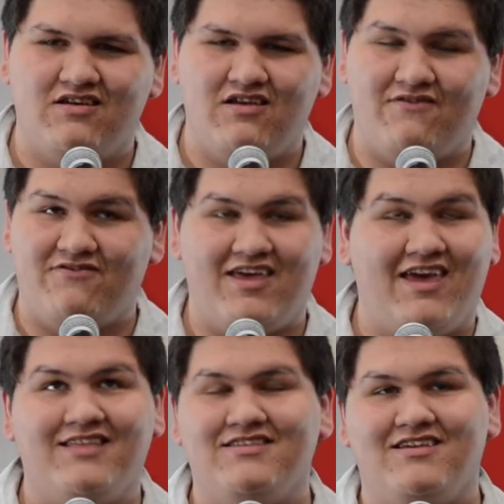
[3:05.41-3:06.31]
and for the
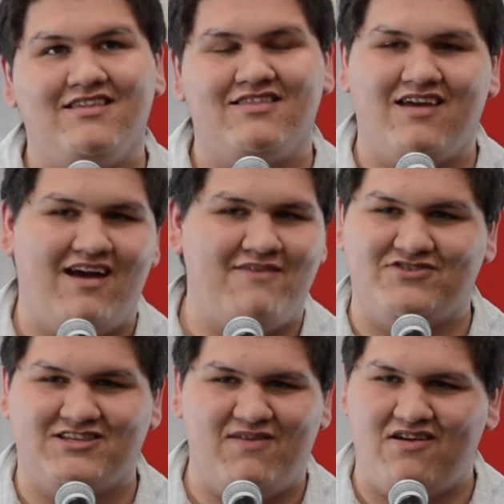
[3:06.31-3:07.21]
eighteenth time
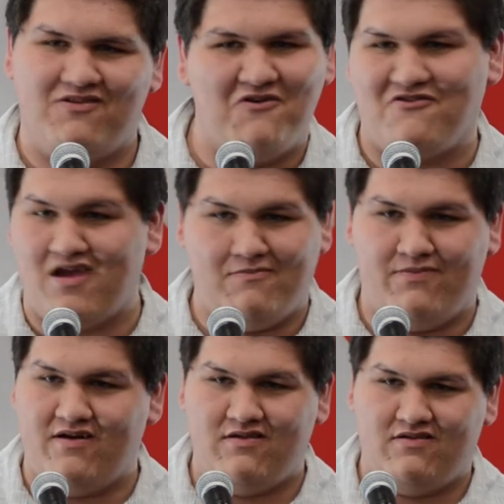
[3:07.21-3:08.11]
respond, no,
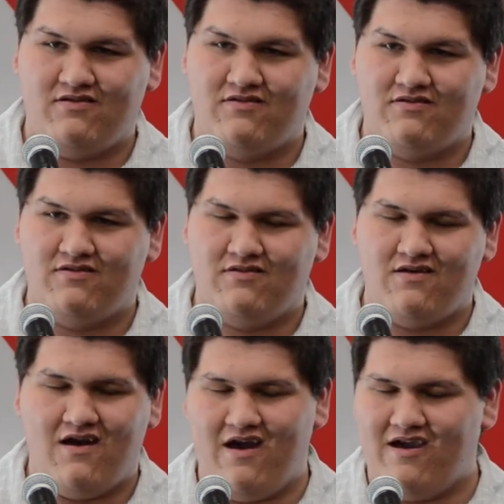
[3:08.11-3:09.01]
Grandpa.
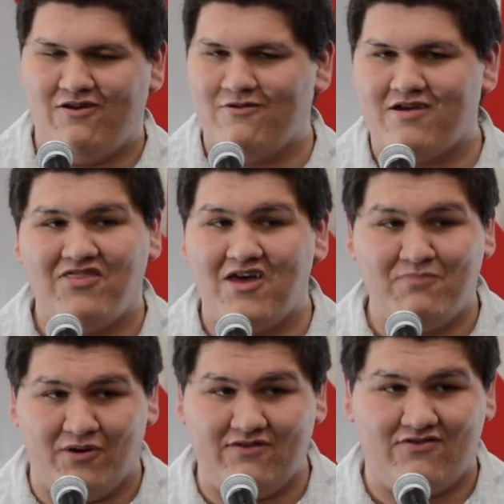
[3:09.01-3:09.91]
I don't got that
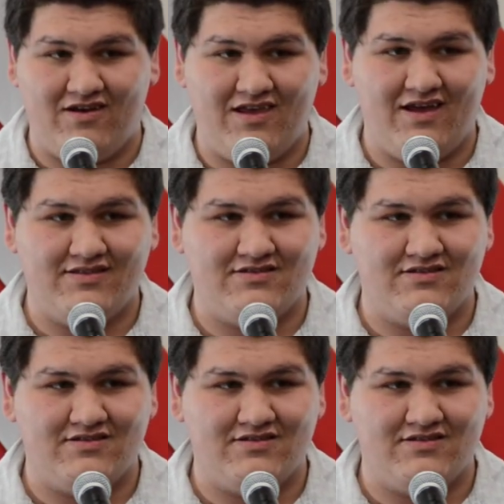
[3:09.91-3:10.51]
boyfriend yet.